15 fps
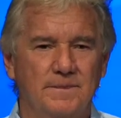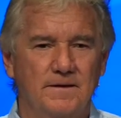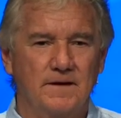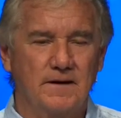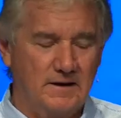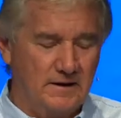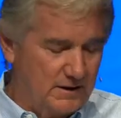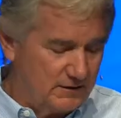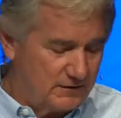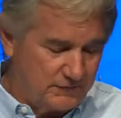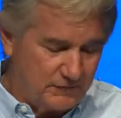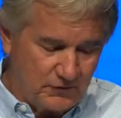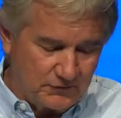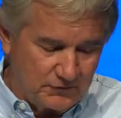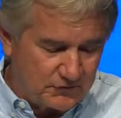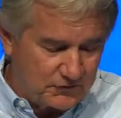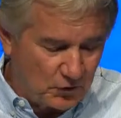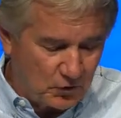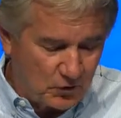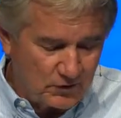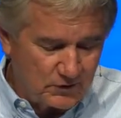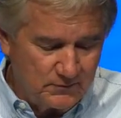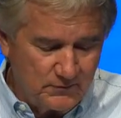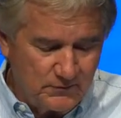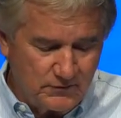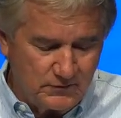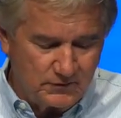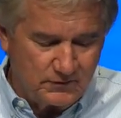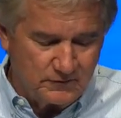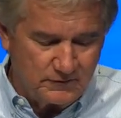And it's full of storms,
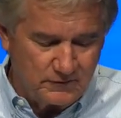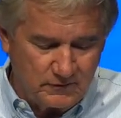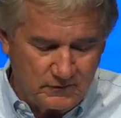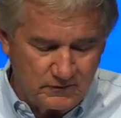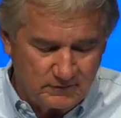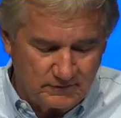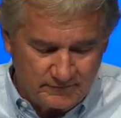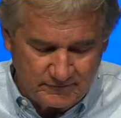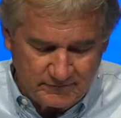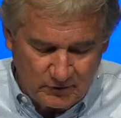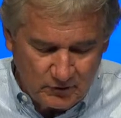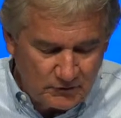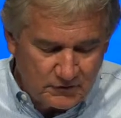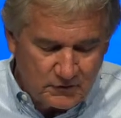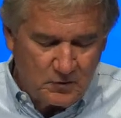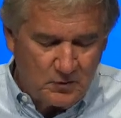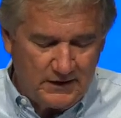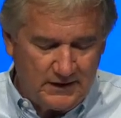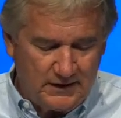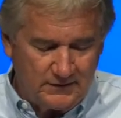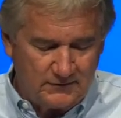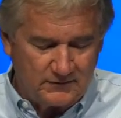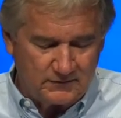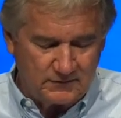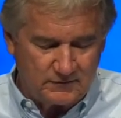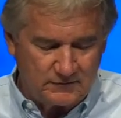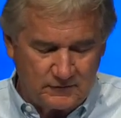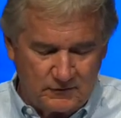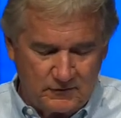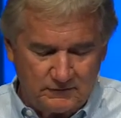it's full of earthquakes, it's
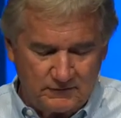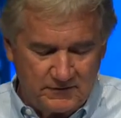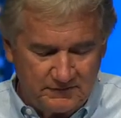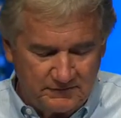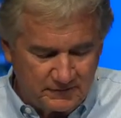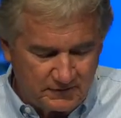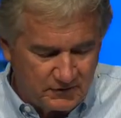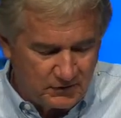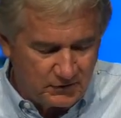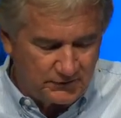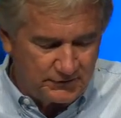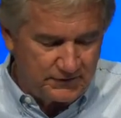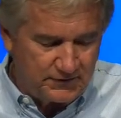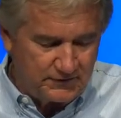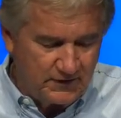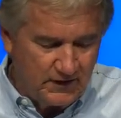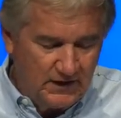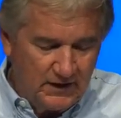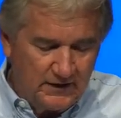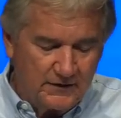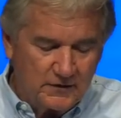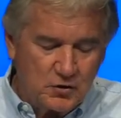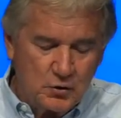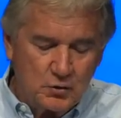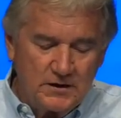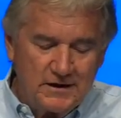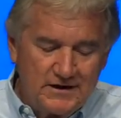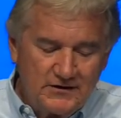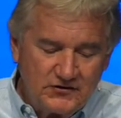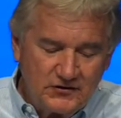full of difficulties. The
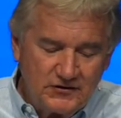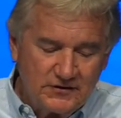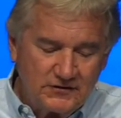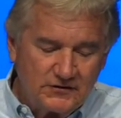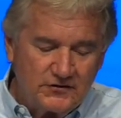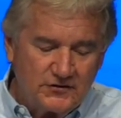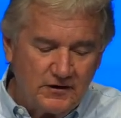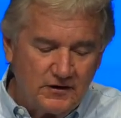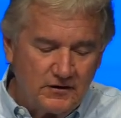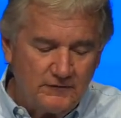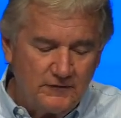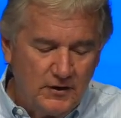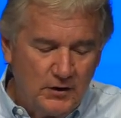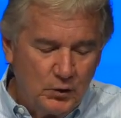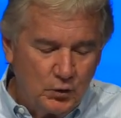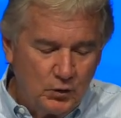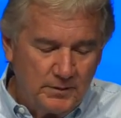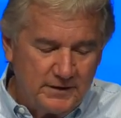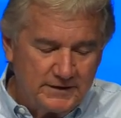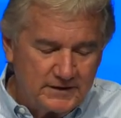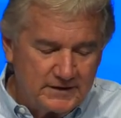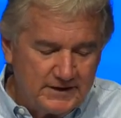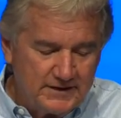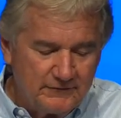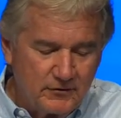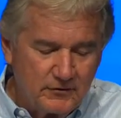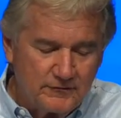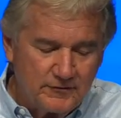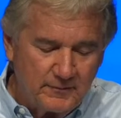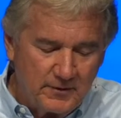creation itself will be
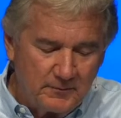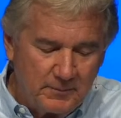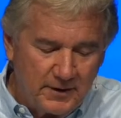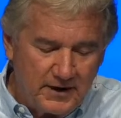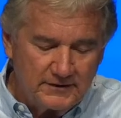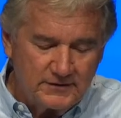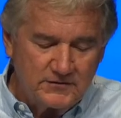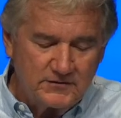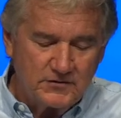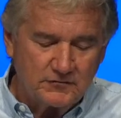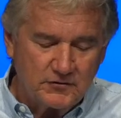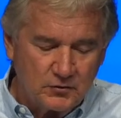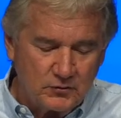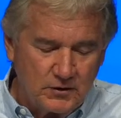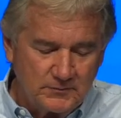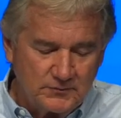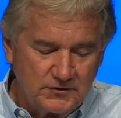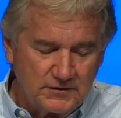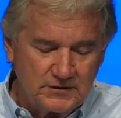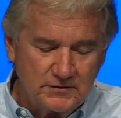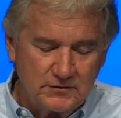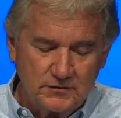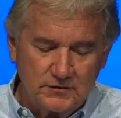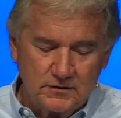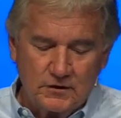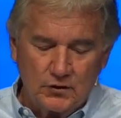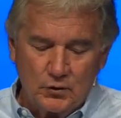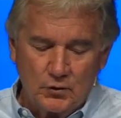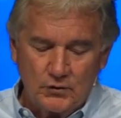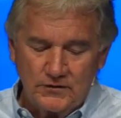delivered from the bondage of corruption into the
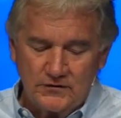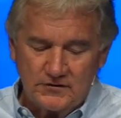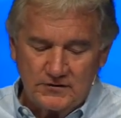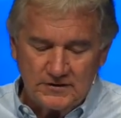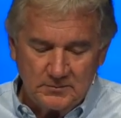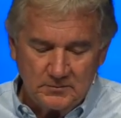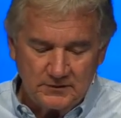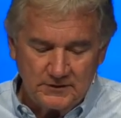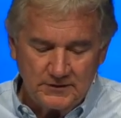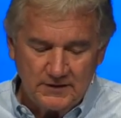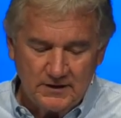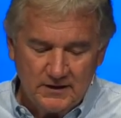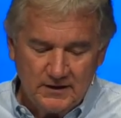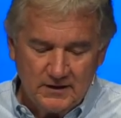glorious liberty